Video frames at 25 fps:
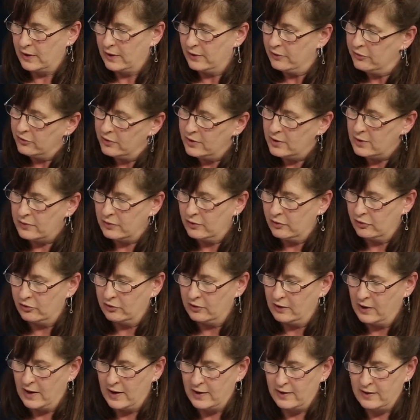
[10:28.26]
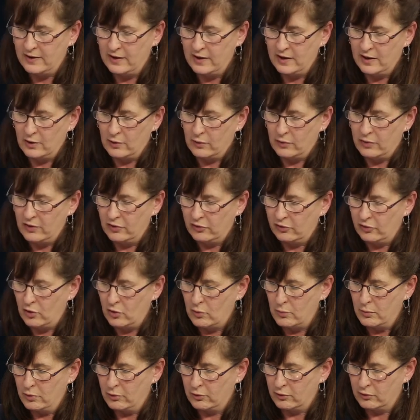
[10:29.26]
and I see on this slide that you know this
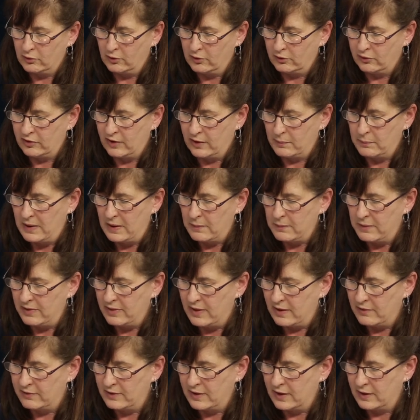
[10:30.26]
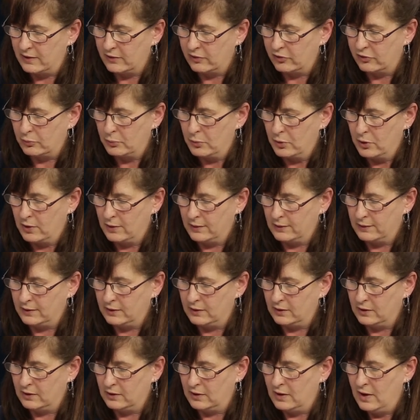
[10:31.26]
homeowner looks like maybe they've got a small
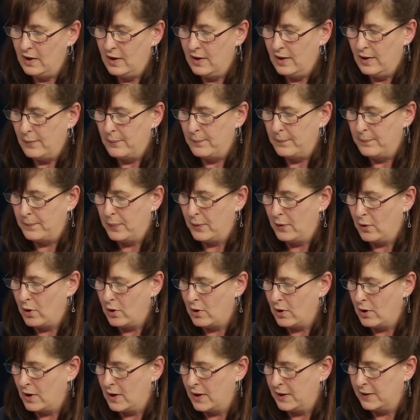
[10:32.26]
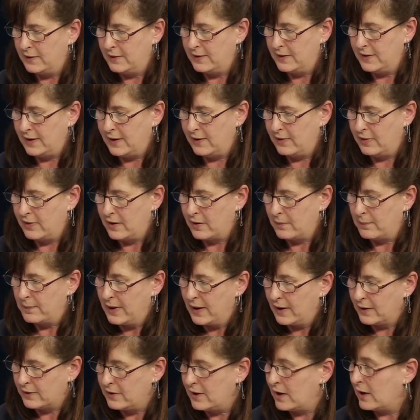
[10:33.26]
little pond in their
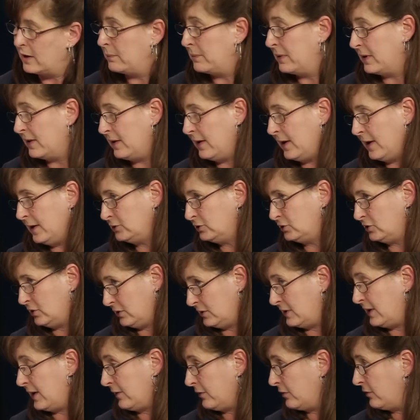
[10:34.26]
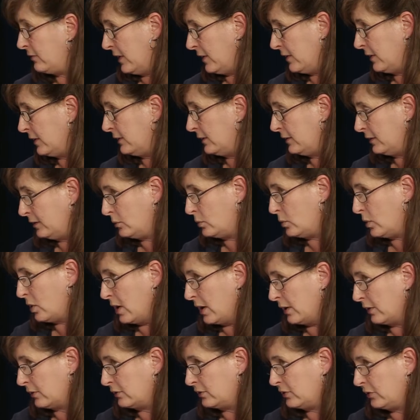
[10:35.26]
backyard, but it actually takes very little
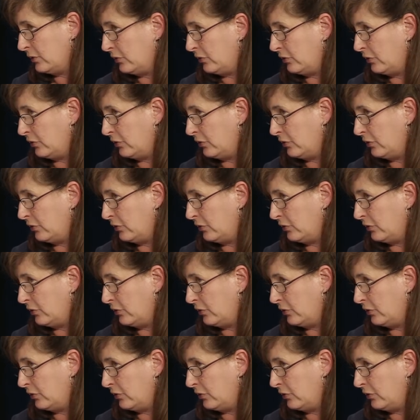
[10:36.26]
water to